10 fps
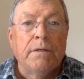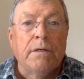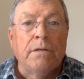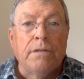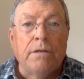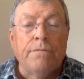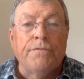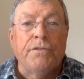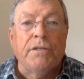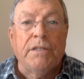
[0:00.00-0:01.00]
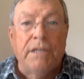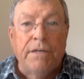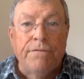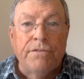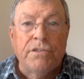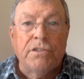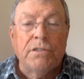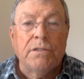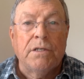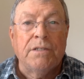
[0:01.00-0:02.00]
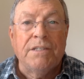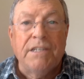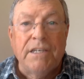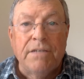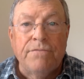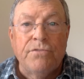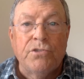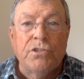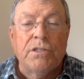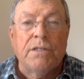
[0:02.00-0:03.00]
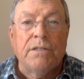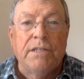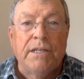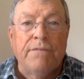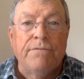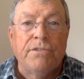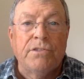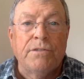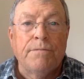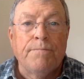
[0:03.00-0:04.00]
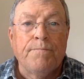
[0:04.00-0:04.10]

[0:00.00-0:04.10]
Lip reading: a love that gives and gives and gives.